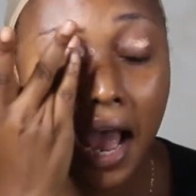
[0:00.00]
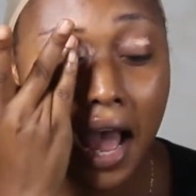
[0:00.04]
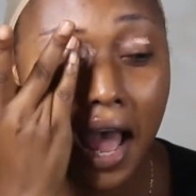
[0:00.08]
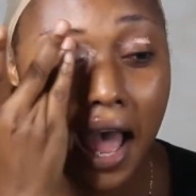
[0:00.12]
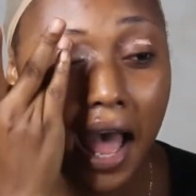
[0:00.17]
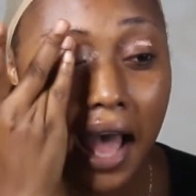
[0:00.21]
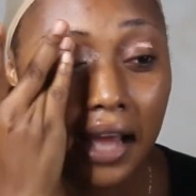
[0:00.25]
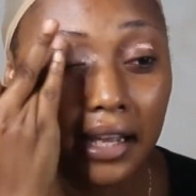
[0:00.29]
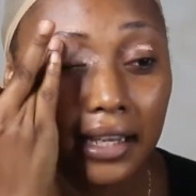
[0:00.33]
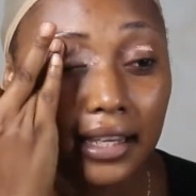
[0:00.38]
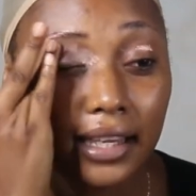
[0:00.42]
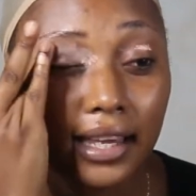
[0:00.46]

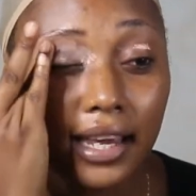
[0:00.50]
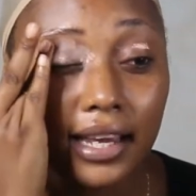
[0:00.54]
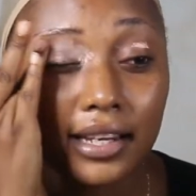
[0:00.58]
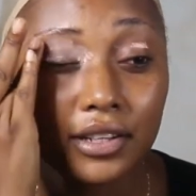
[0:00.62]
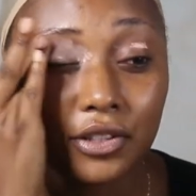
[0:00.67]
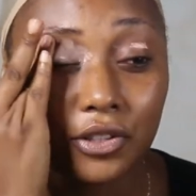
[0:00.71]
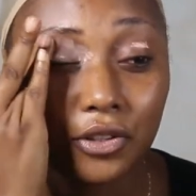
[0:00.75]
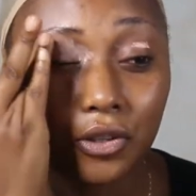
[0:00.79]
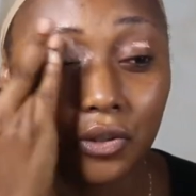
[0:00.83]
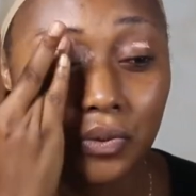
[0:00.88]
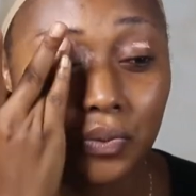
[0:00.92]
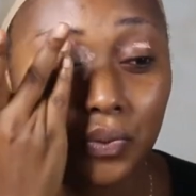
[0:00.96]
and
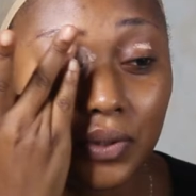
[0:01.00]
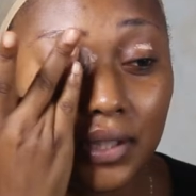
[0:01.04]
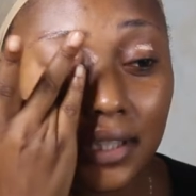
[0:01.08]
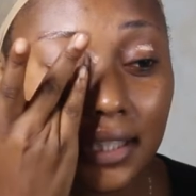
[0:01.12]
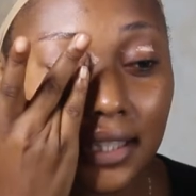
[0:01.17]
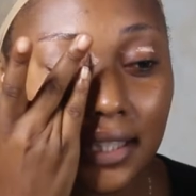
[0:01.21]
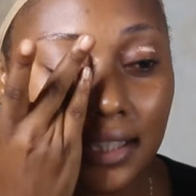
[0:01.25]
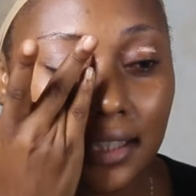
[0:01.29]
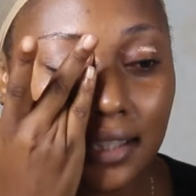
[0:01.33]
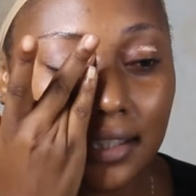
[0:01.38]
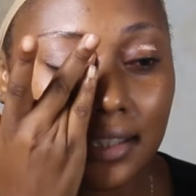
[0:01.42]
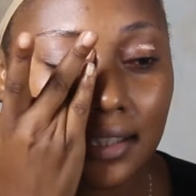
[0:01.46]
get done
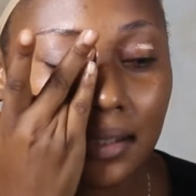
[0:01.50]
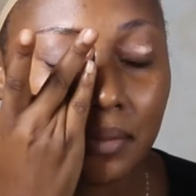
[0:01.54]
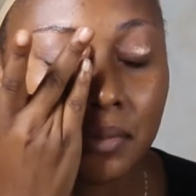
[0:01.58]
with it.